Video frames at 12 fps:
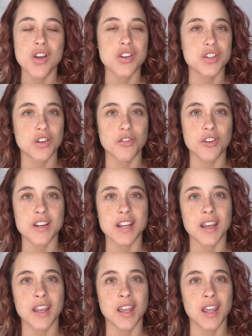Don't
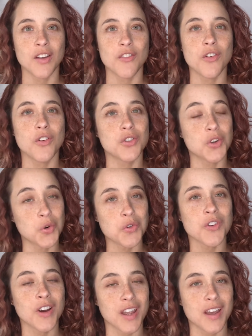forget
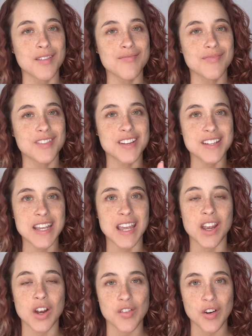to take
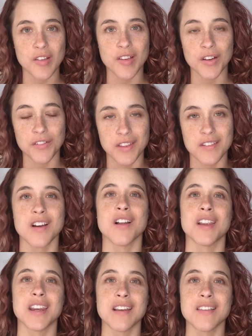care of yourself this
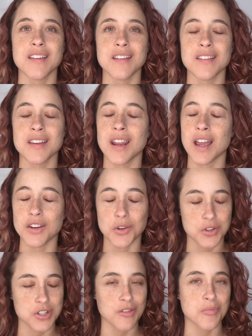holiday season. I
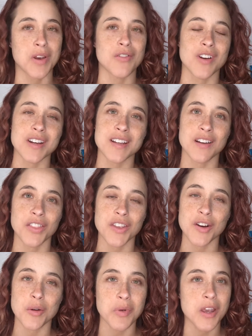don't just mean retail
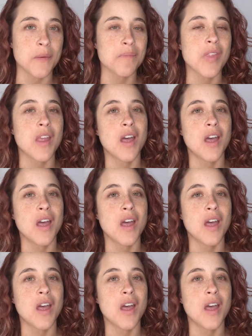therapy.